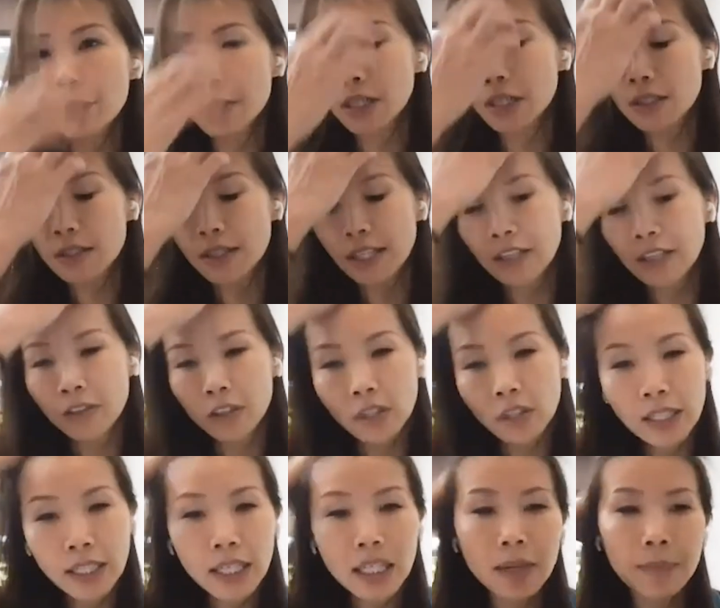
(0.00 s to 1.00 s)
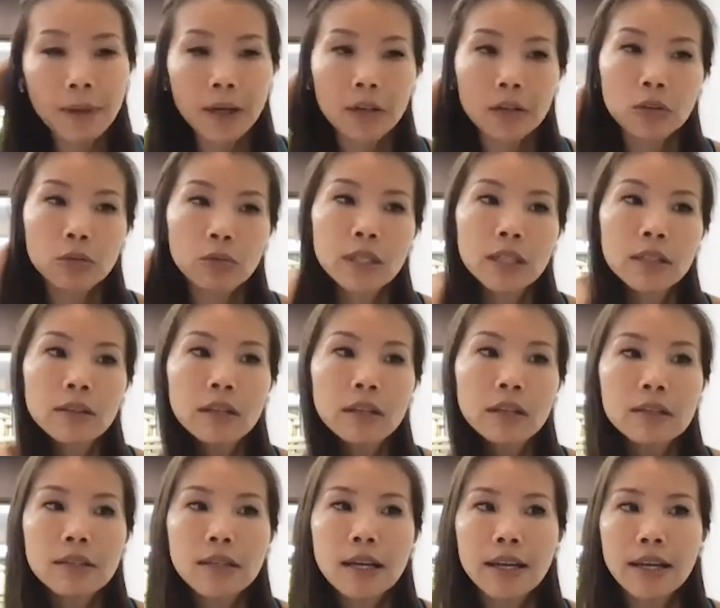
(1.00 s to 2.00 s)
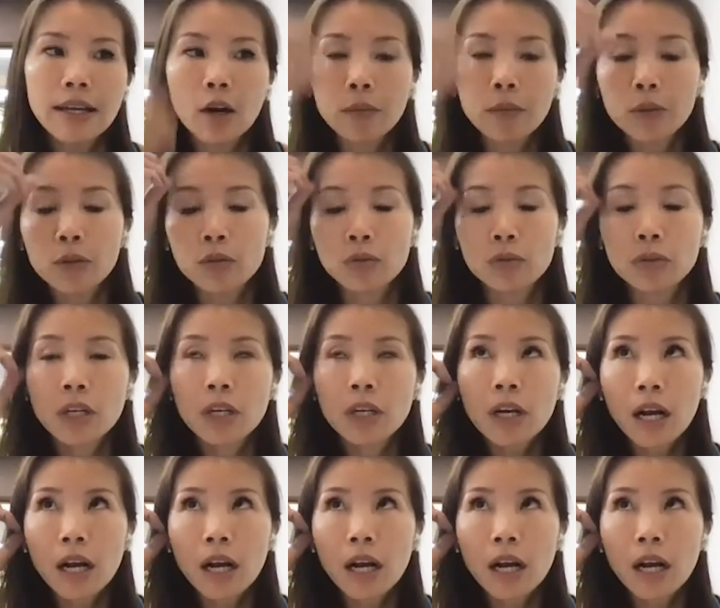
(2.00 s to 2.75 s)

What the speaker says: because like if you're thinking about doing things that help you to